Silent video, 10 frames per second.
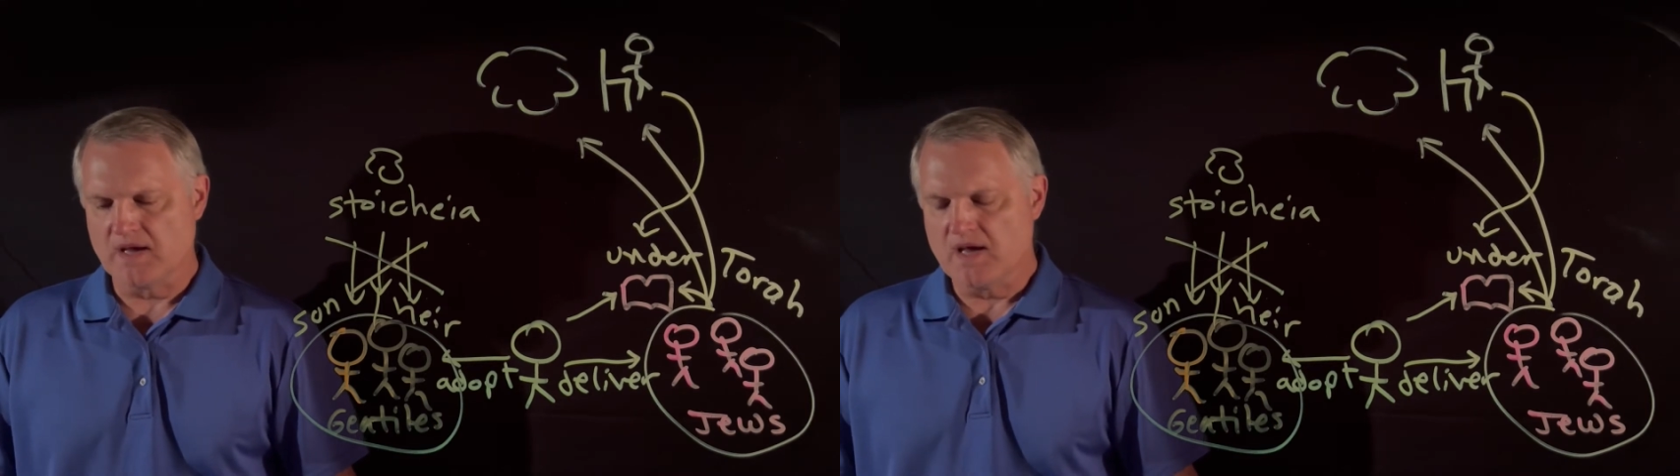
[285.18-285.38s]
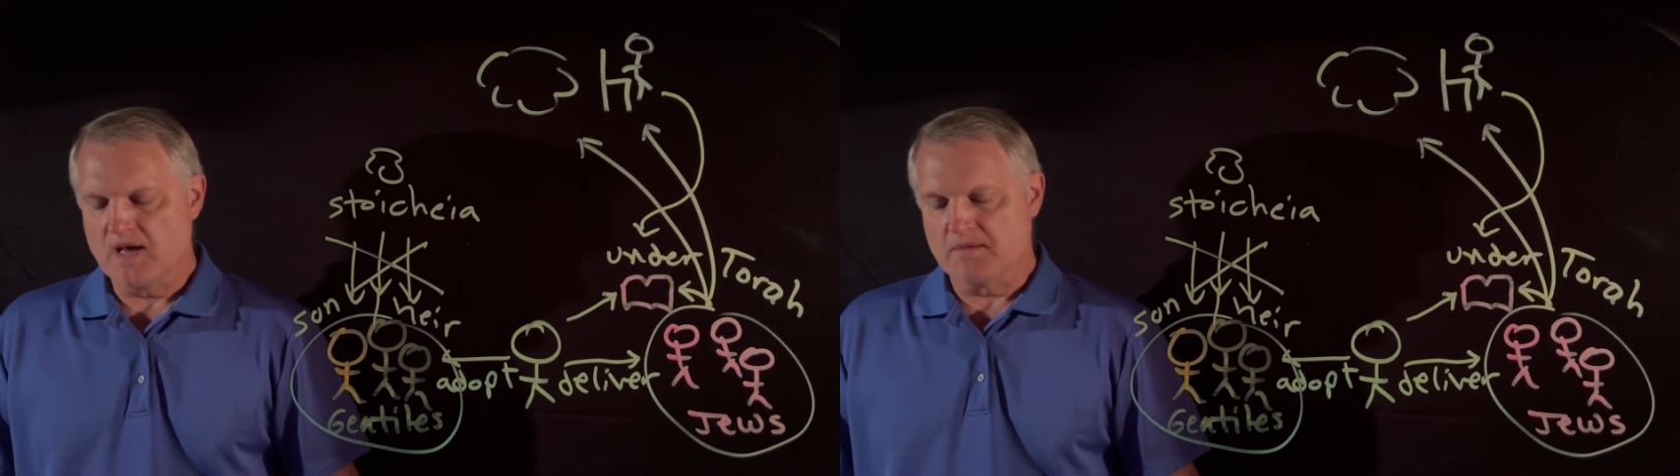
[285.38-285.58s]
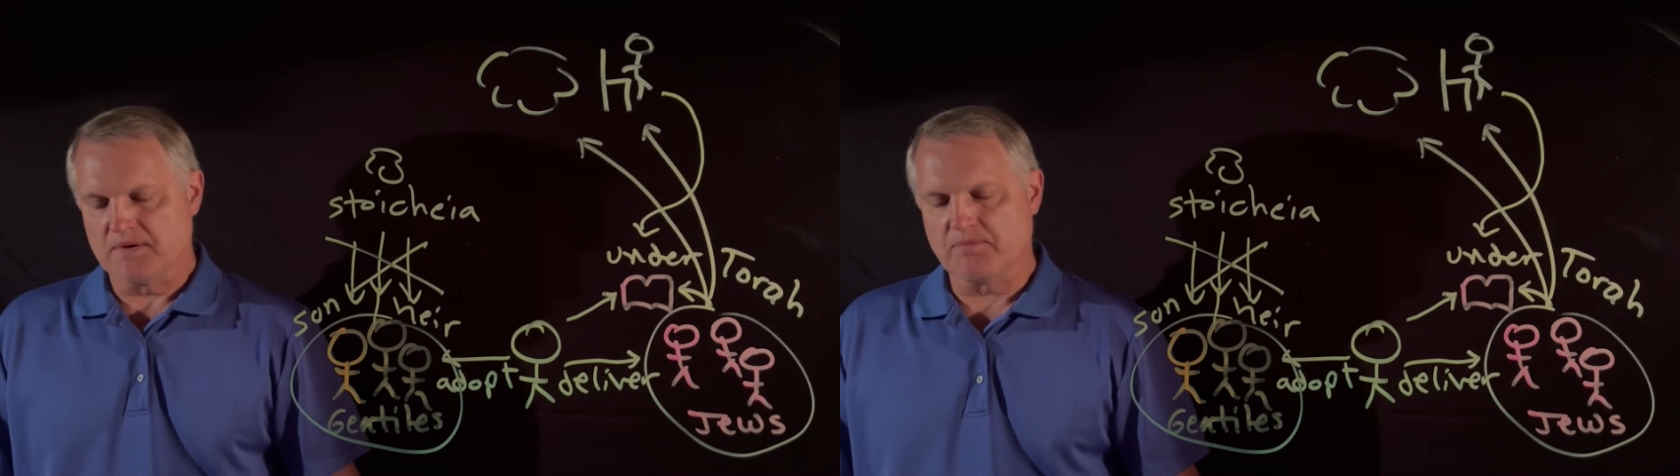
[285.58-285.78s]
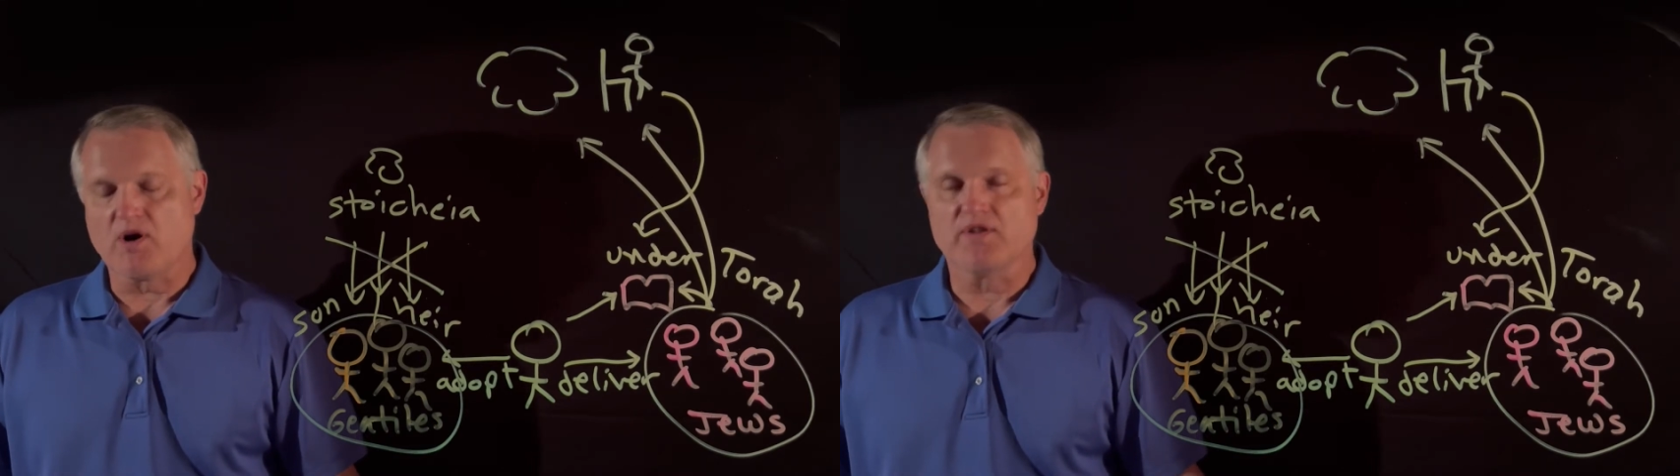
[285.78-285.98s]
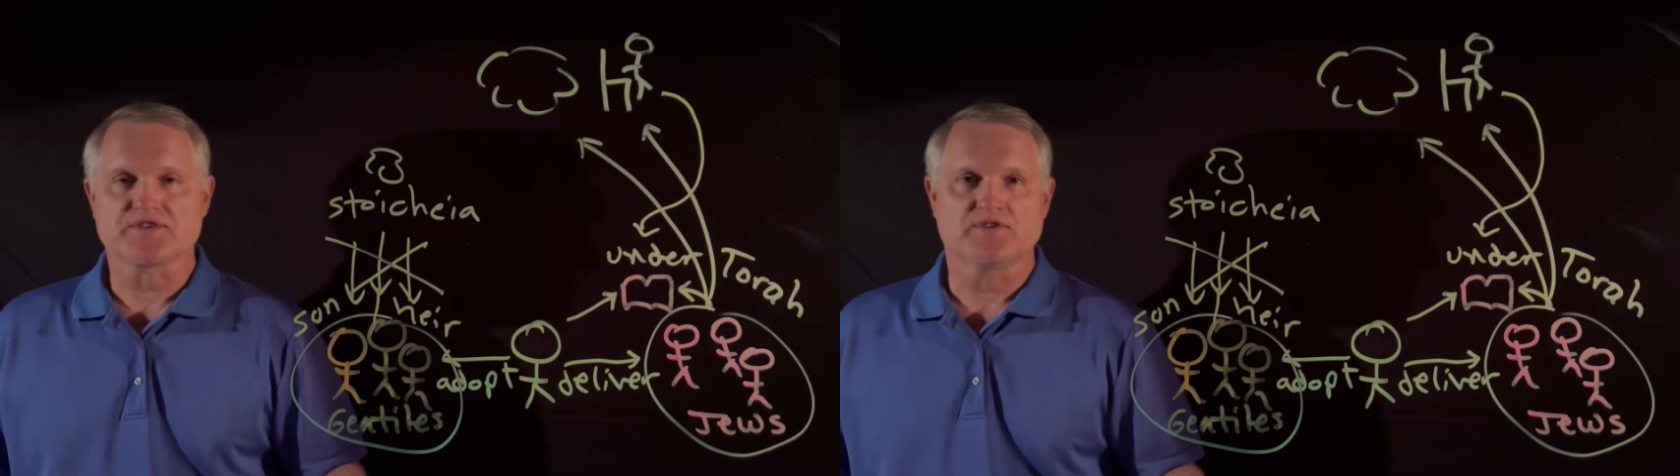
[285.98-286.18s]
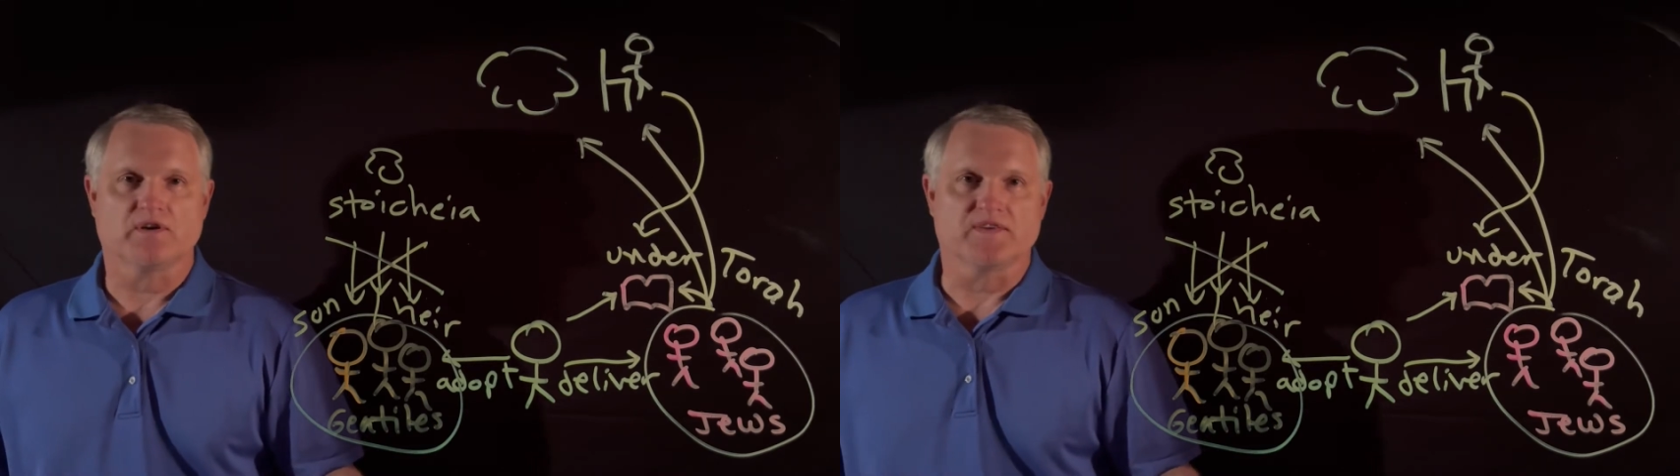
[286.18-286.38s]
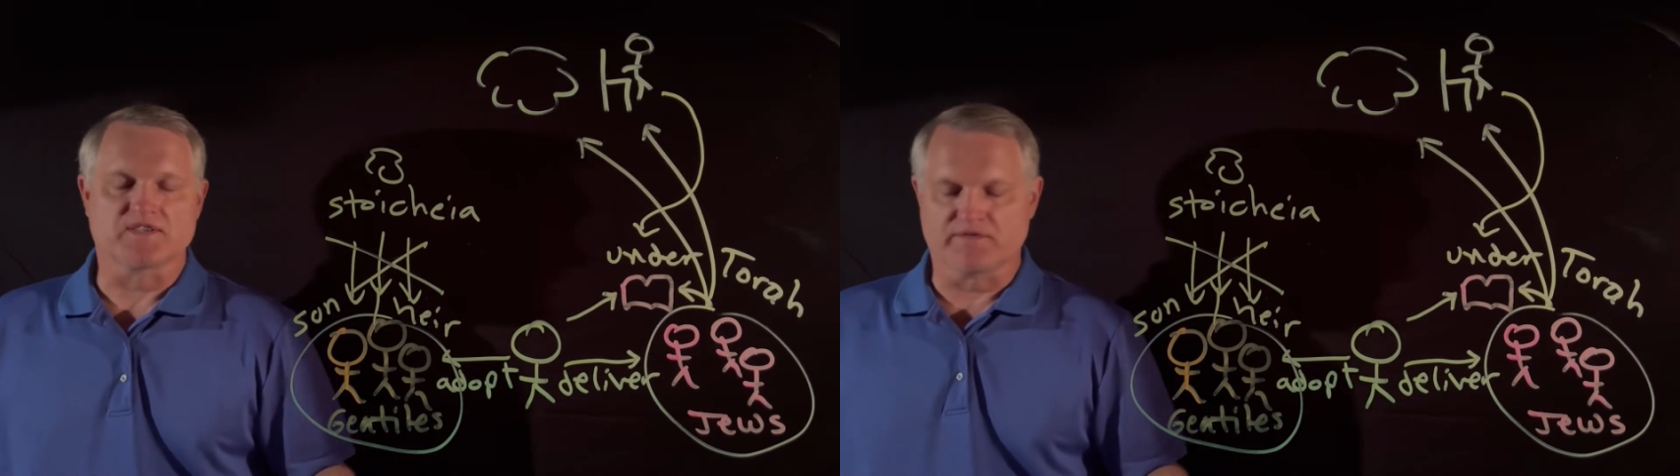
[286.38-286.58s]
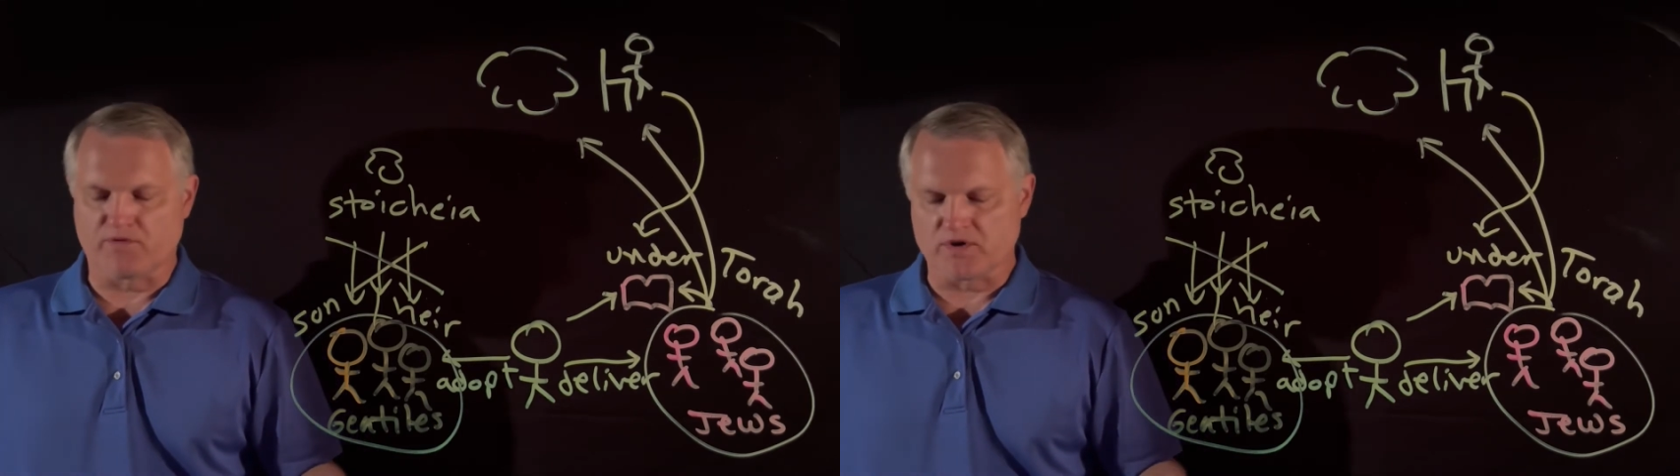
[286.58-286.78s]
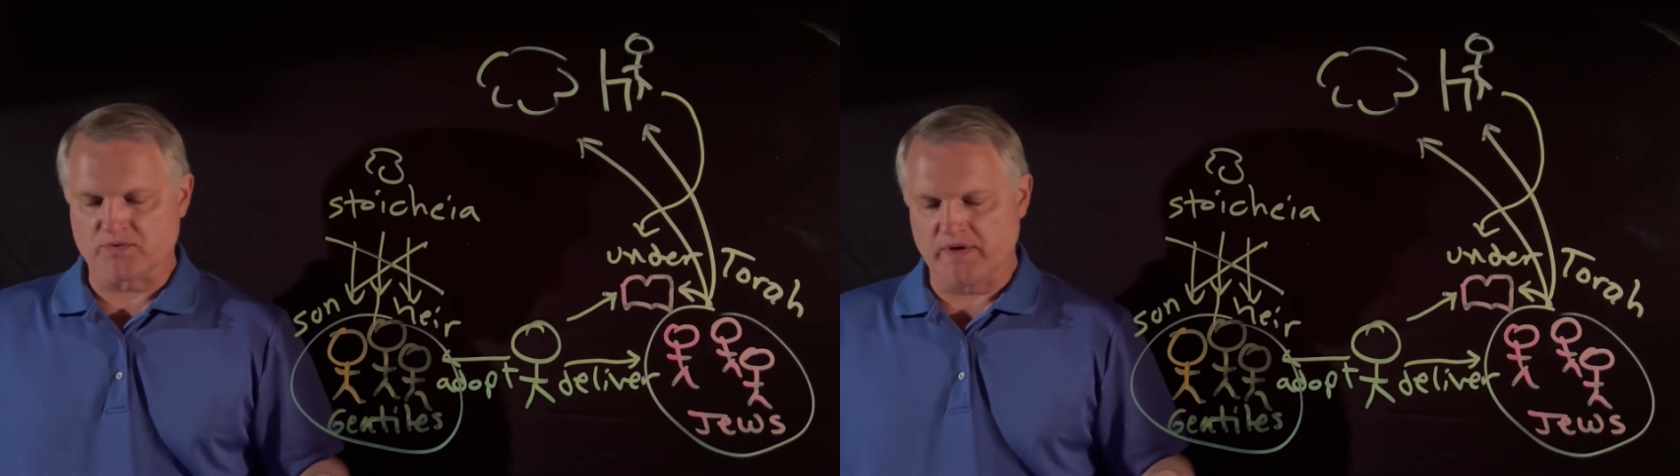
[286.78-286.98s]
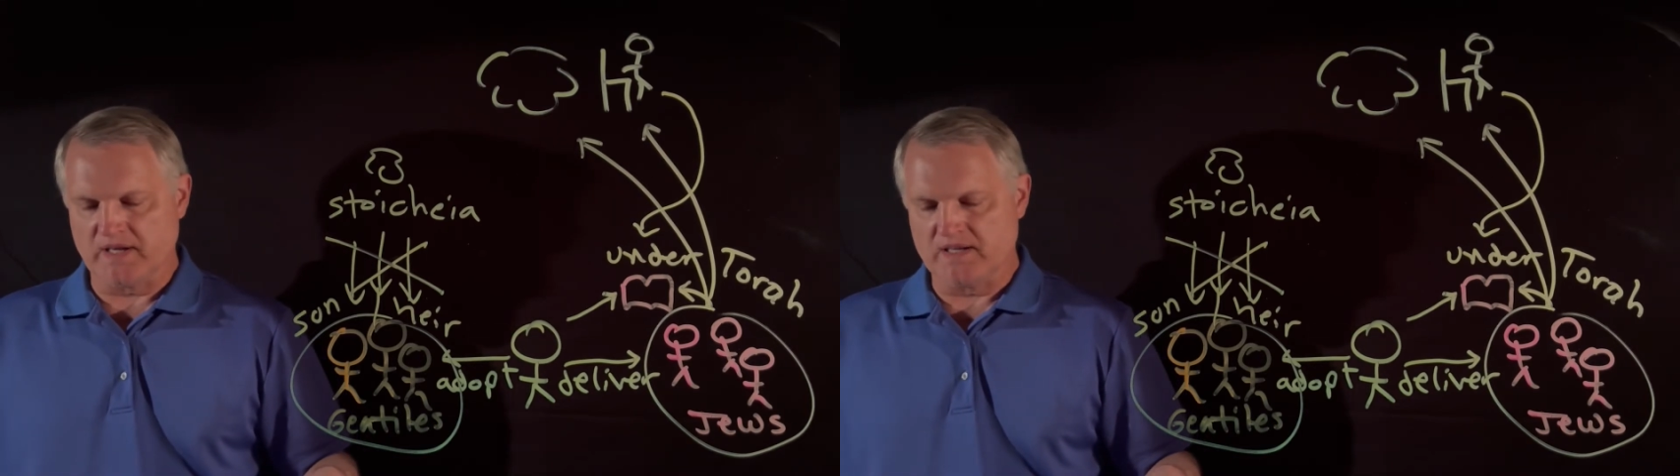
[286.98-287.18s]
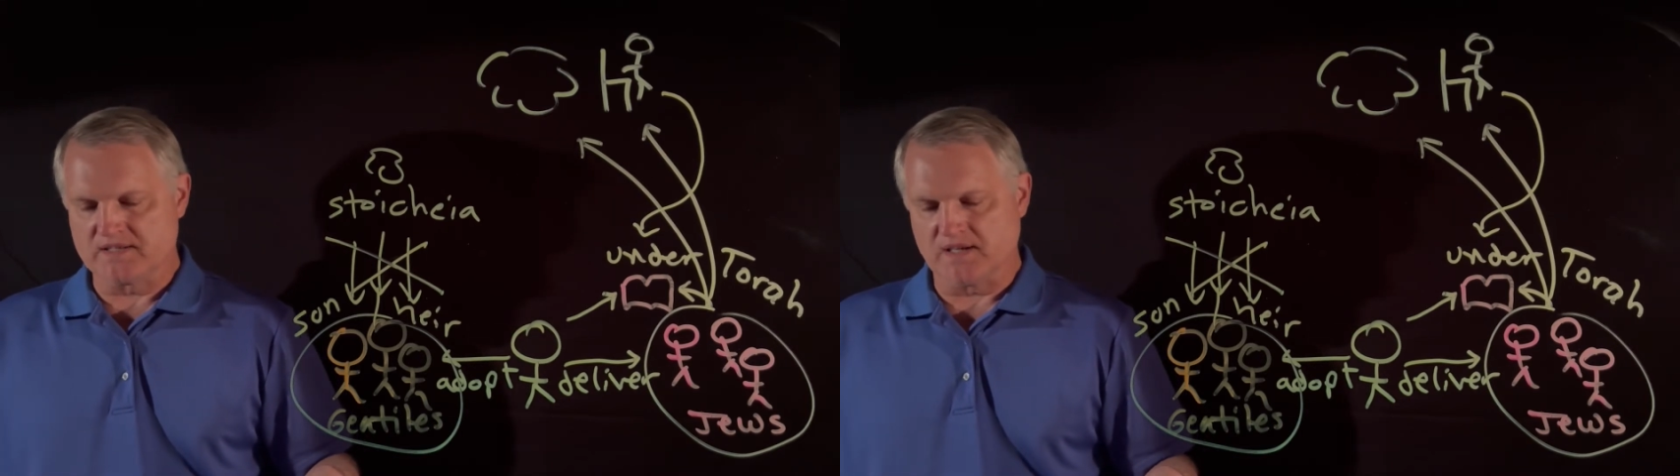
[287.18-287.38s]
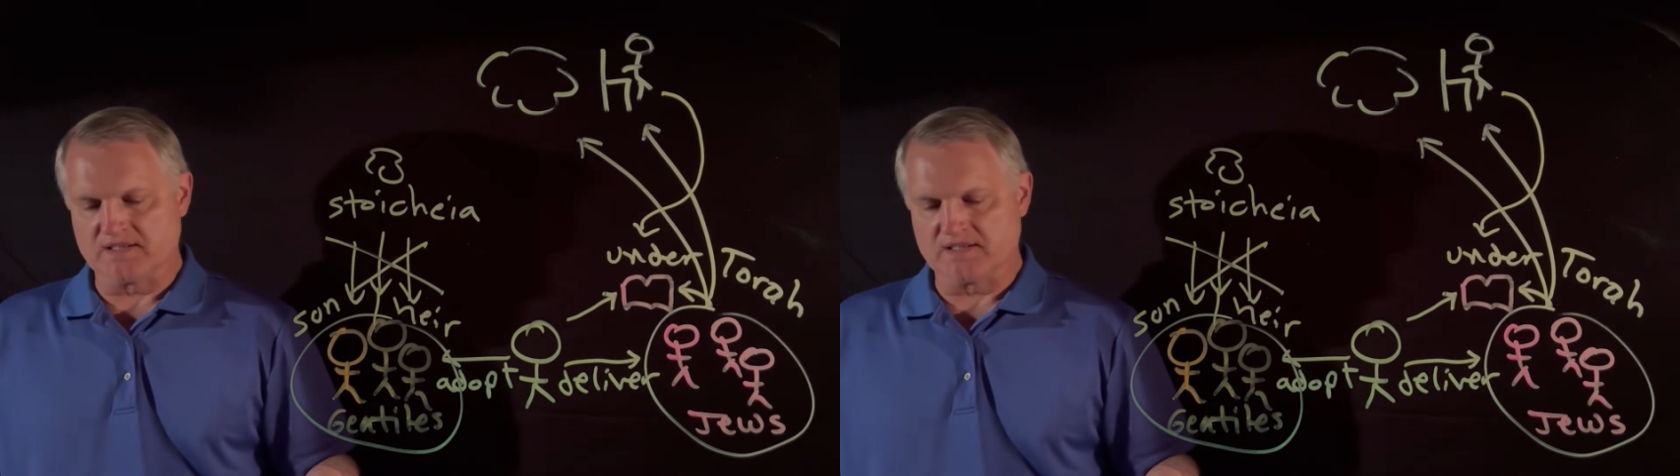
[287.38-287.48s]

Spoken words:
But Paul is nervous. In 4:20 he says,